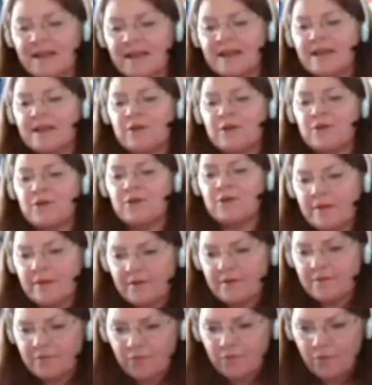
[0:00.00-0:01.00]
of in knowing
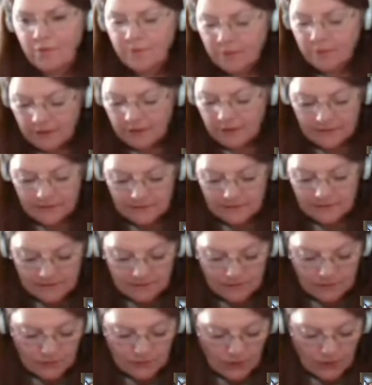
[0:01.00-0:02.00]
the formulas,
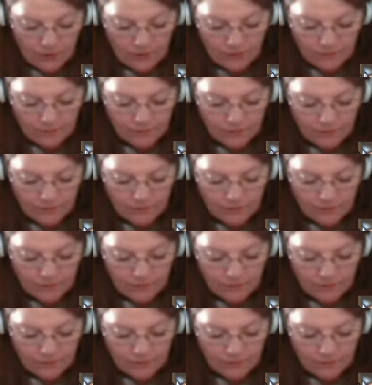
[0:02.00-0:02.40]
you know.